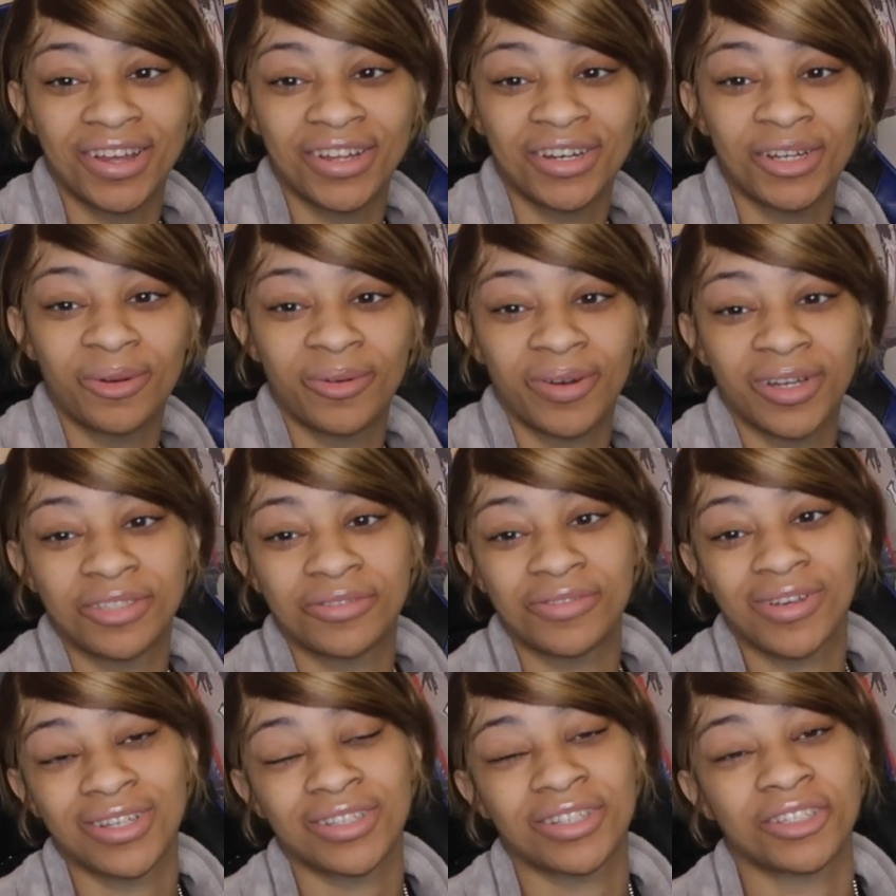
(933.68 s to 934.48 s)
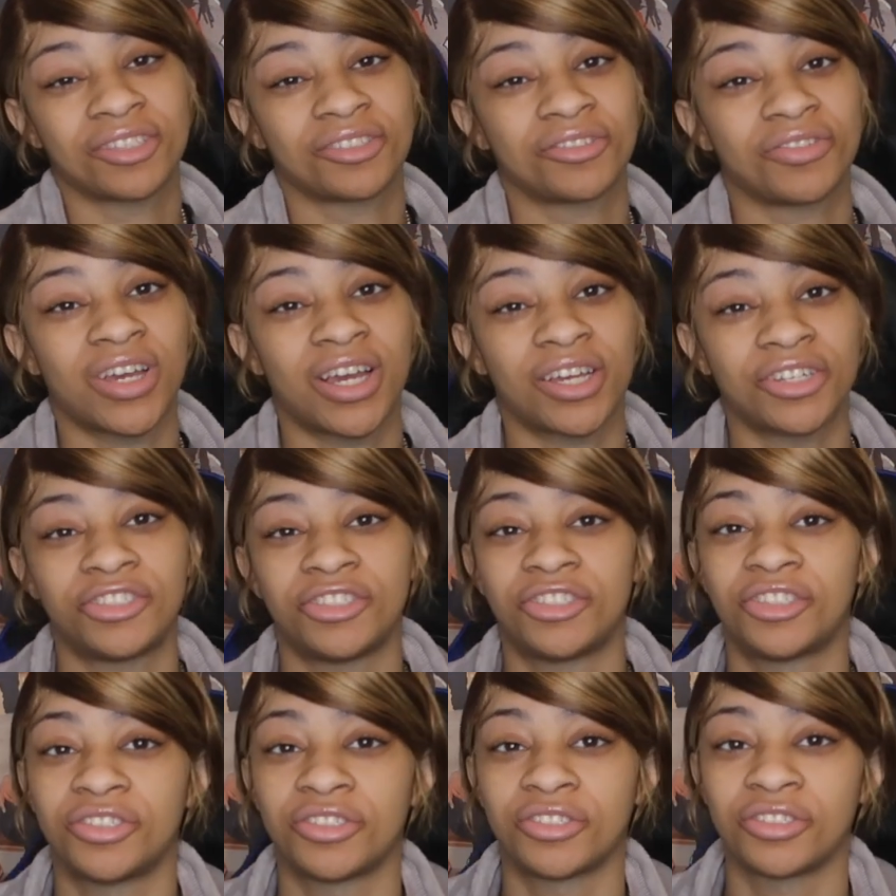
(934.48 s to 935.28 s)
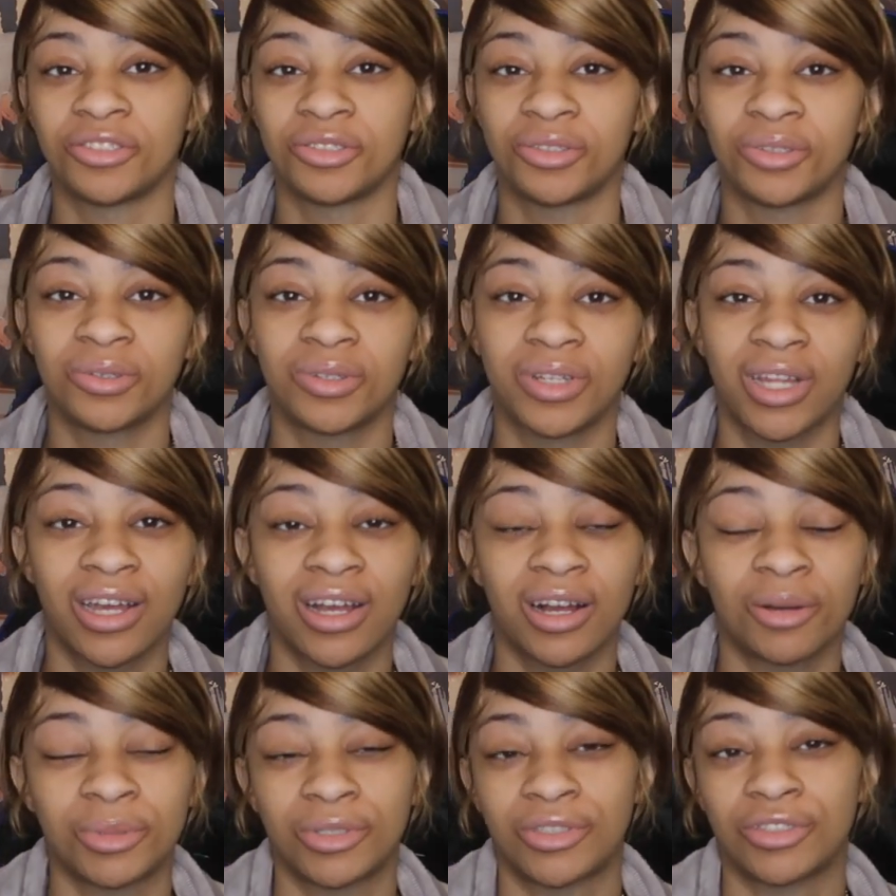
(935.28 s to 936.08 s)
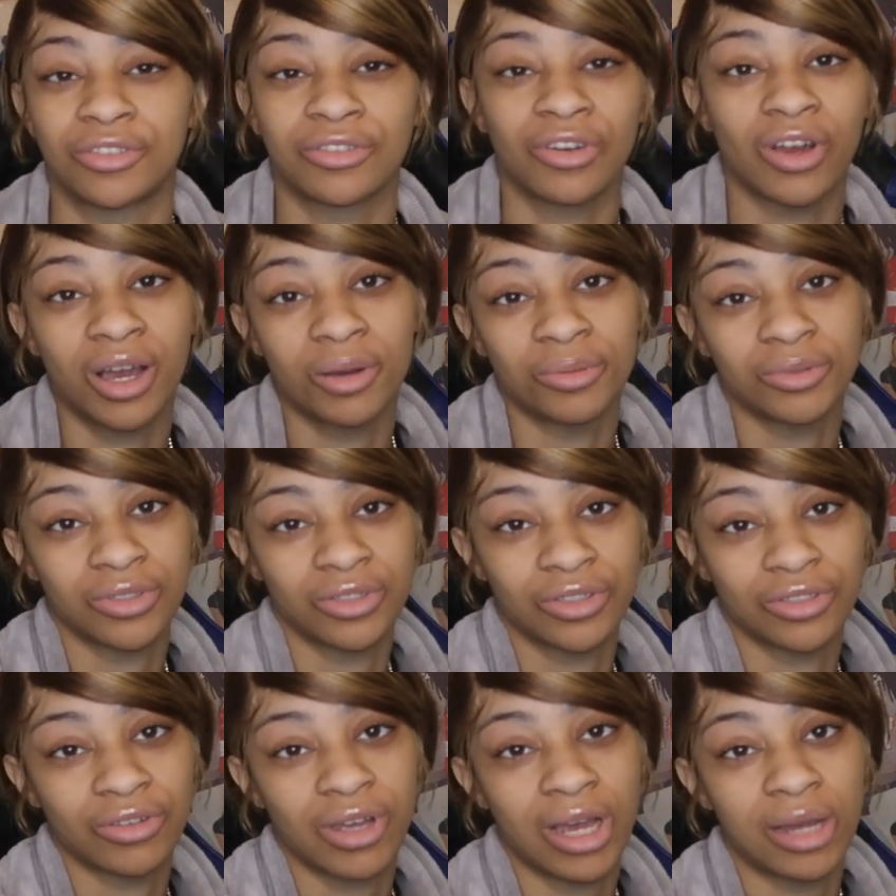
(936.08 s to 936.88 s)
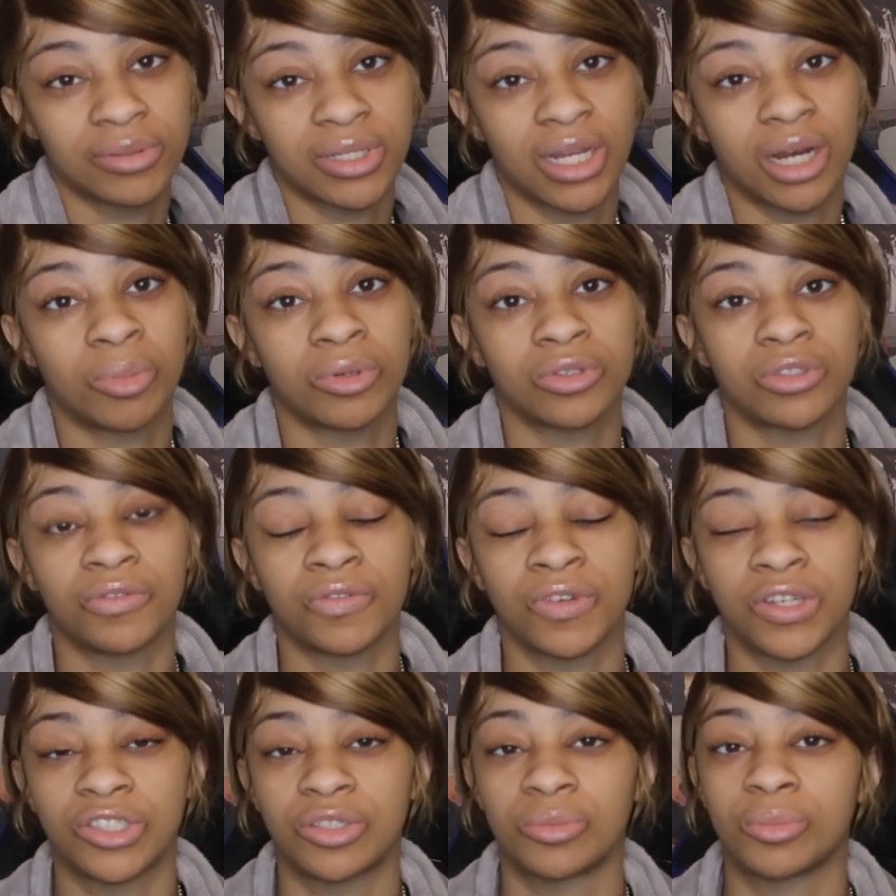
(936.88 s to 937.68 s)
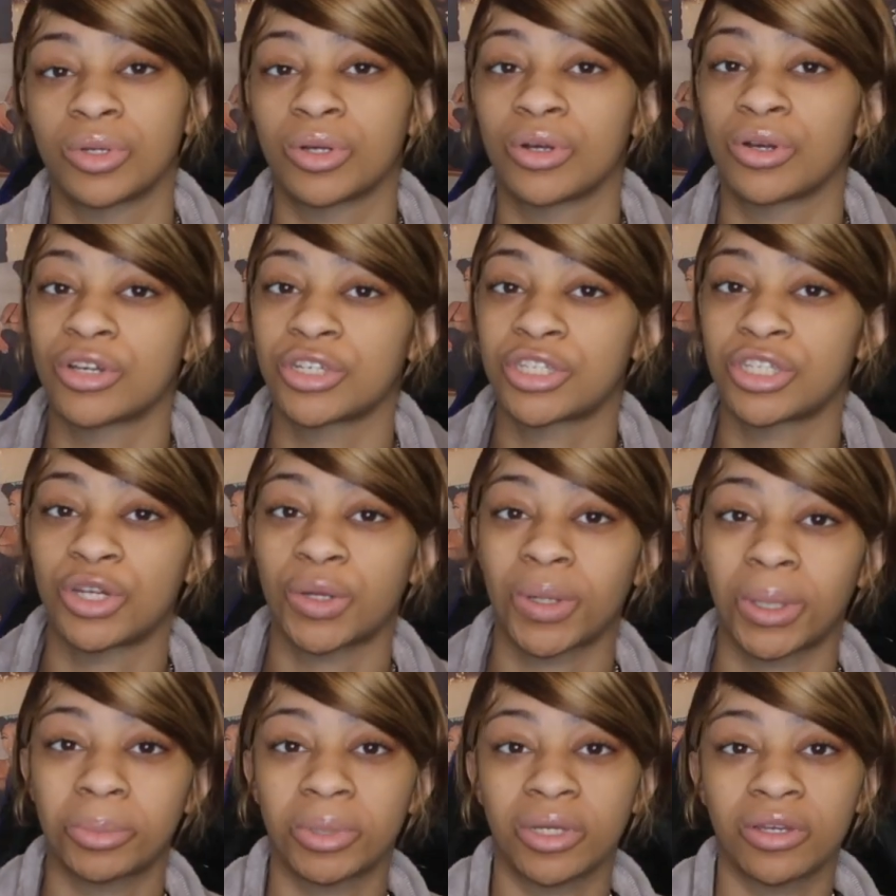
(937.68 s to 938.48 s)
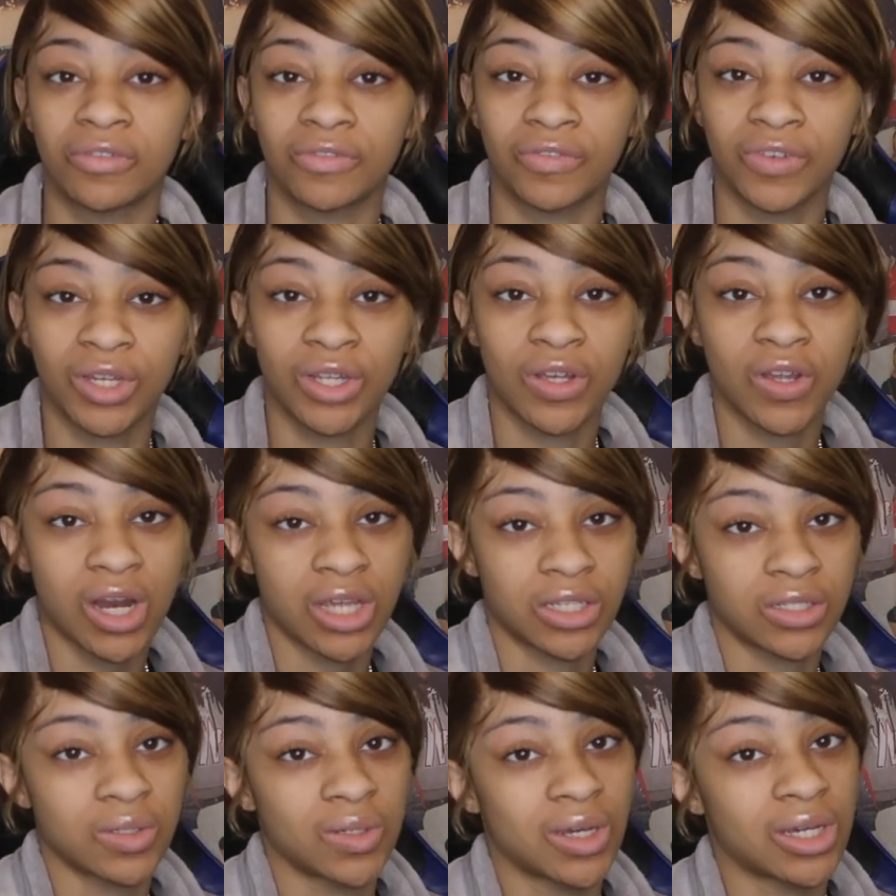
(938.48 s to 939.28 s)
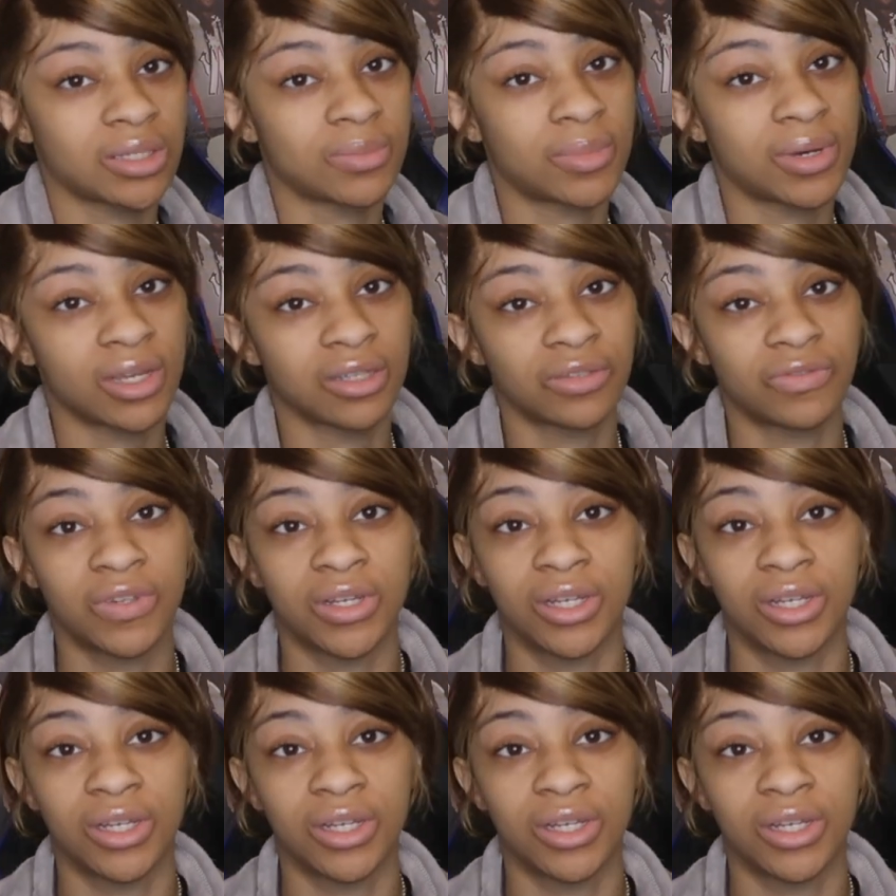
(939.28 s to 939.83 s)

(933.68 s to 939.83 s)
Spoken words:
Anyways, you guys have this reaction here, and to do like, comment, subscribe, and subscribe to that post notification bell on so you know our new video, and I'll see you guys in my next